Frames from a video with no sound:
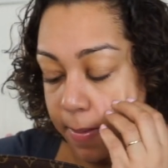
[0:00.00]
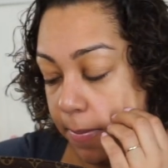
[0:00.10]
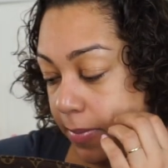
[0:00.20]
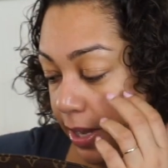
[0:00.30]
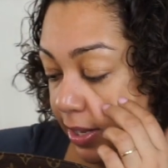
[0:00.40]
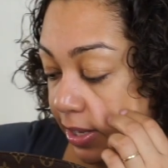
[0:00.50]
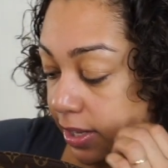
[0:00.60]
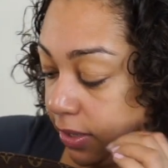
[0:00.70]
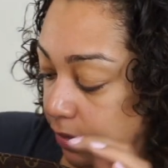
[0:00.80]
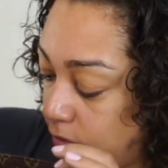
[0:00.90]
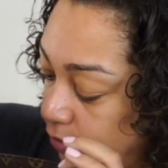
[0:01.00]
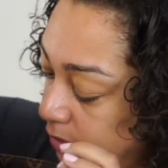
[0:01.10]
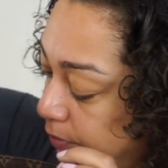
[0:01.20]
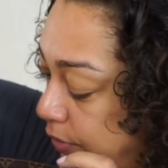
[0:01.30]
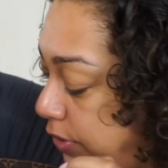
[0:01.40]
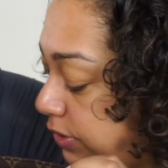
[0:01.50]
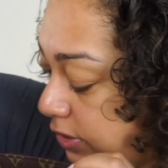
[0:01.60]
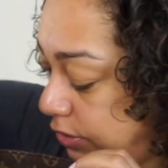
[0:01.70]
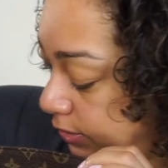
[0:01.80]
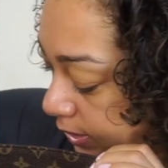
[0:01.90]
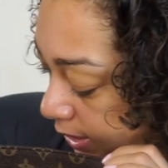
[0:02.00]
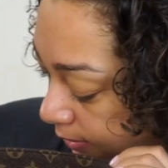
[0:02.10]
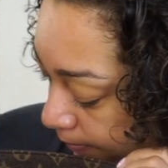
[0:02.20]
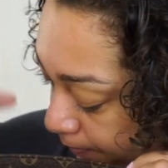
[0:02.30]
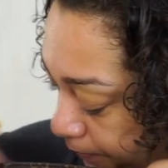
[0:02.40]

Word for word: My coin purse can just get